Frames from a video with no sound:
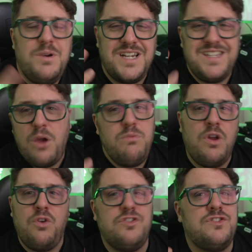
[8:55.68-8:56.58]
which I don't
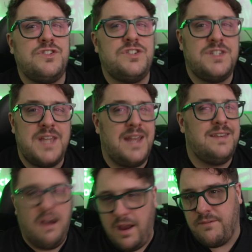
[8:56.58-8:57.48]

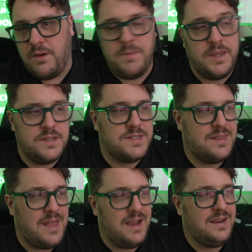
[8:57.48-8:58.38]
understand either, because
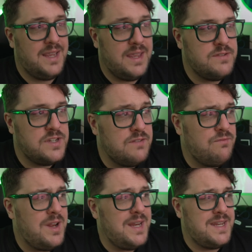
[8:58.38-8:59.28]
that gives it
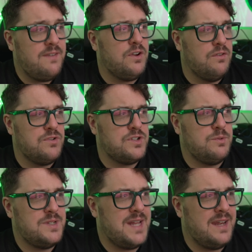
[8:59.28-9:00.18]
really difficult for us to
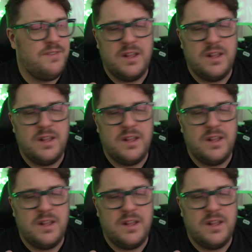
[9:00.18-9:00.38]
understand if the